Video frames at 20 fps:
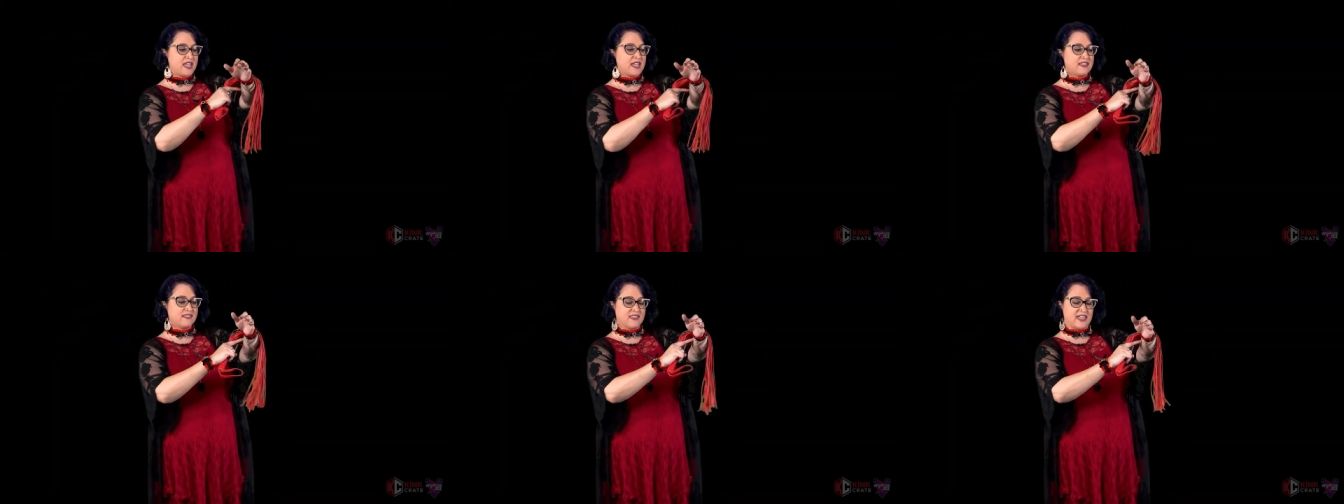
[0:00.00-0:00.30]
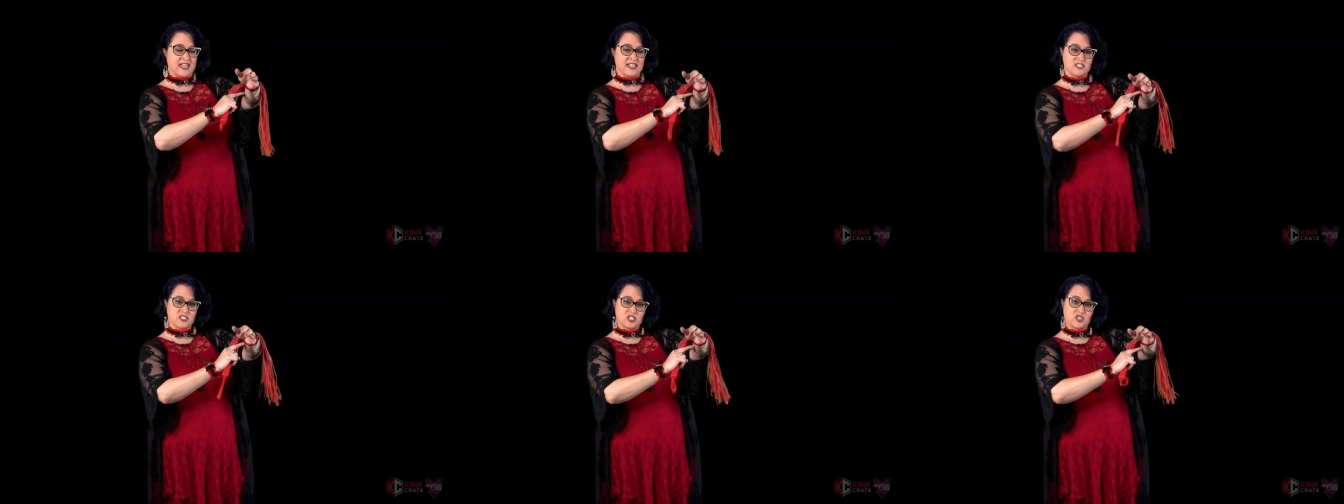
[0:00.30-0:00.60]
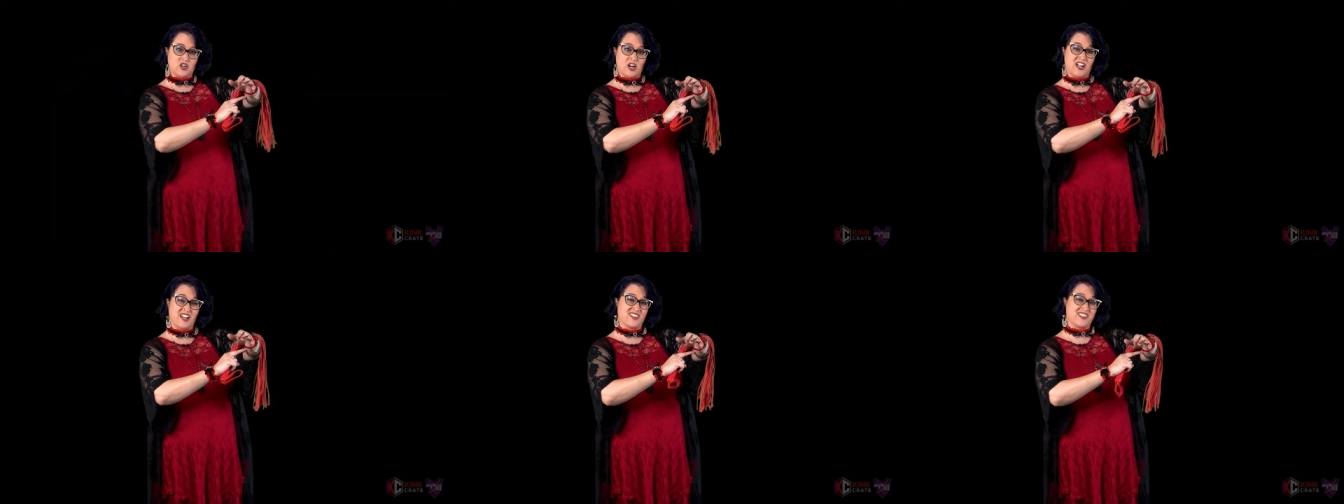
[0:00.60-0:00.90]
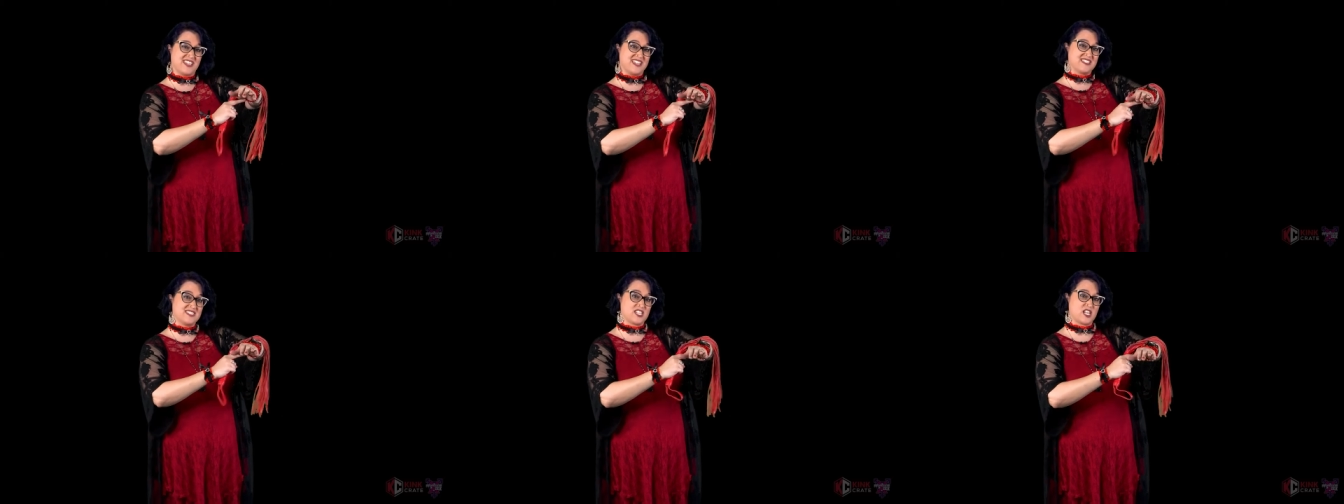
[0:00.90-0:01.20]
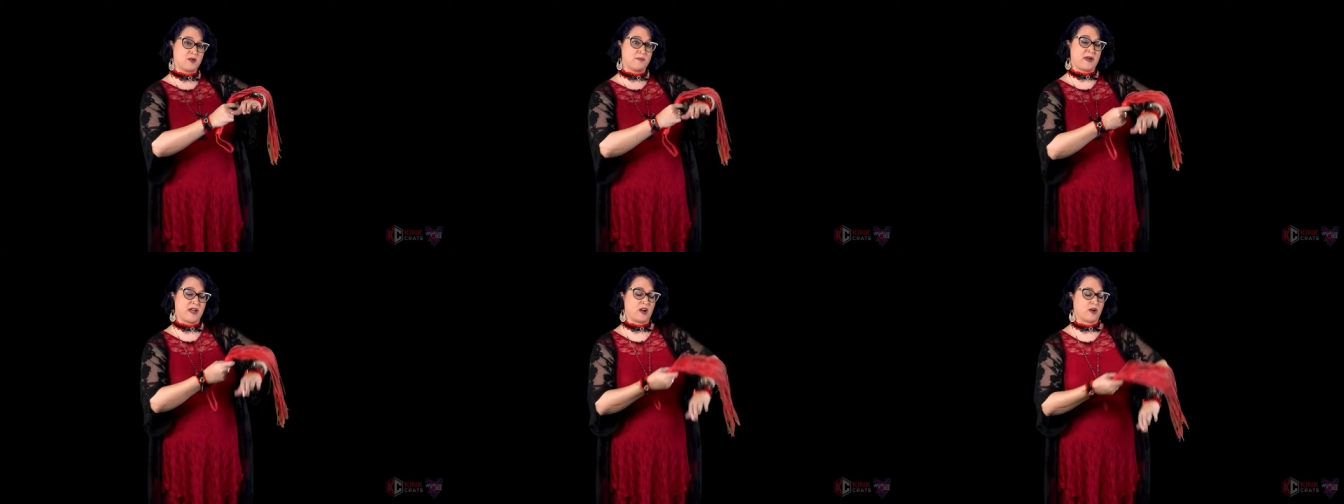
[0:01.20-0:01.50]
and like struck on the inside
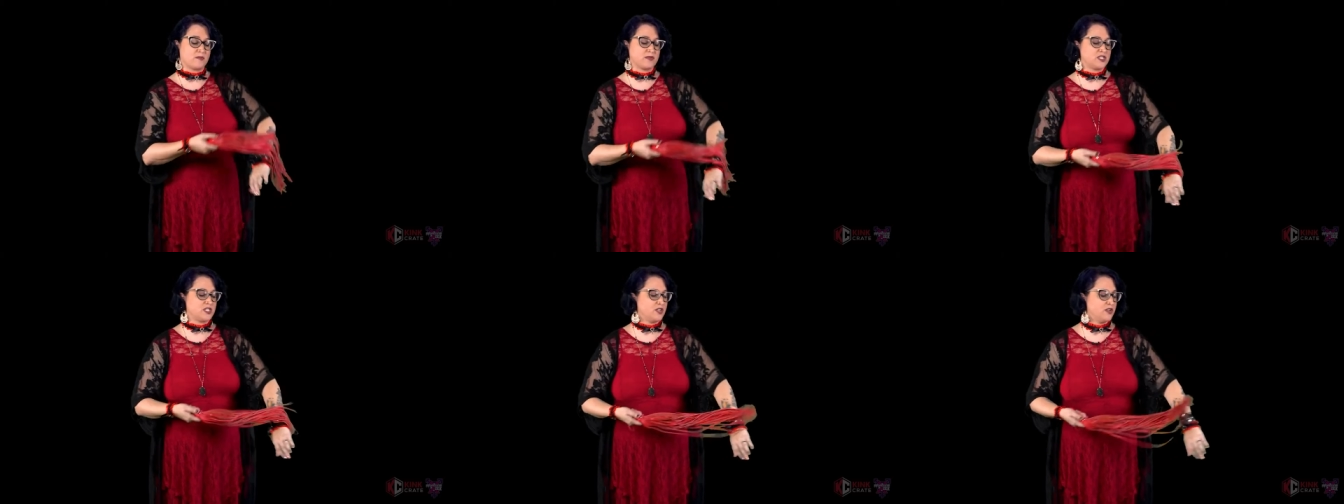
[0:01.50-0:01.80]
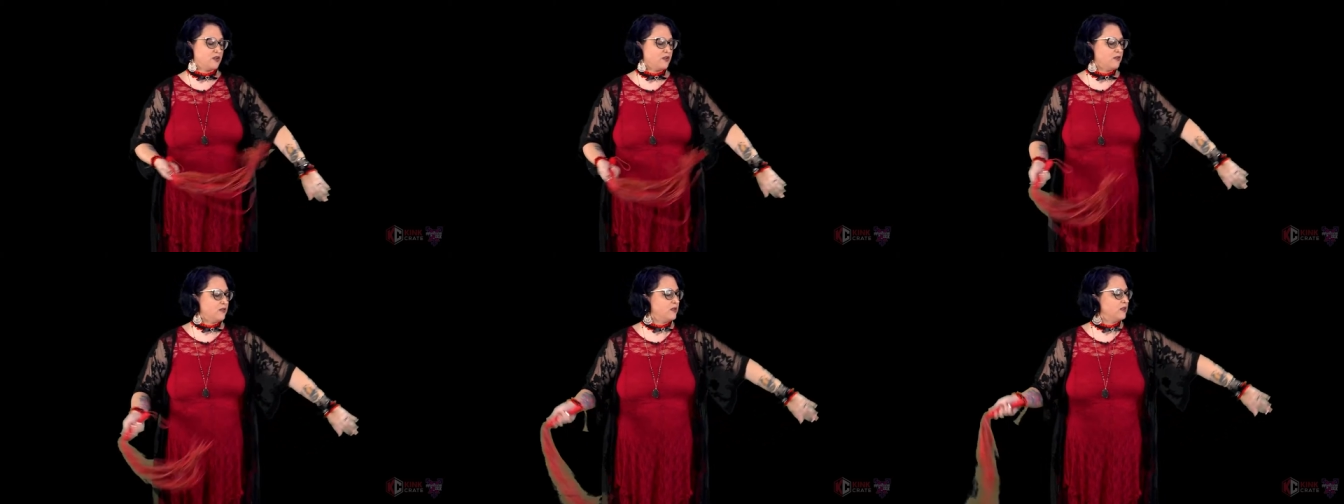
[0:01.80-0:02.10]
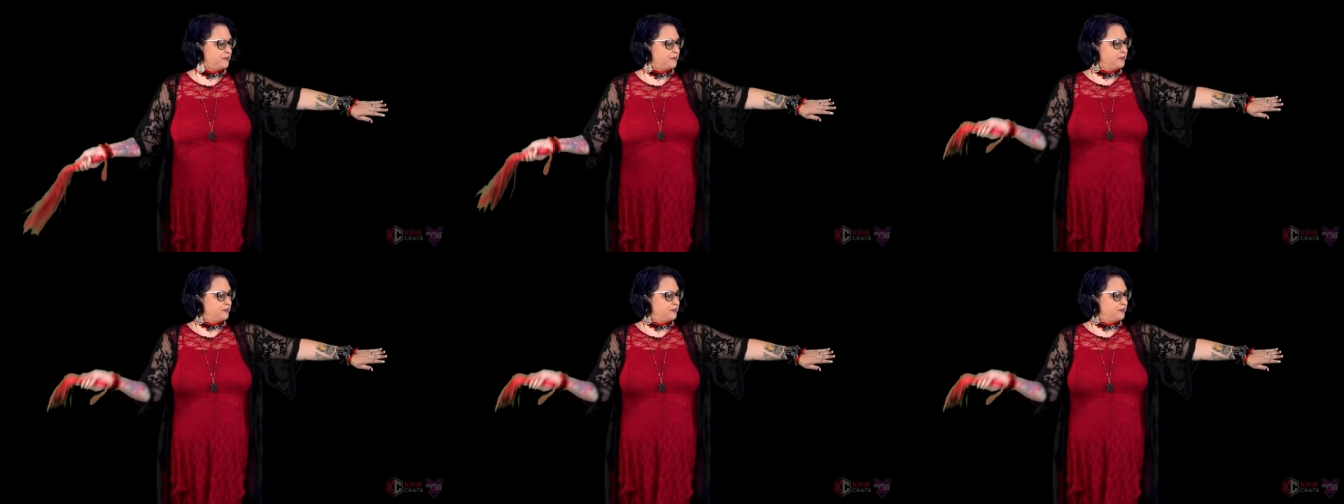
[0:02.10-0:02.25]
of my arm too.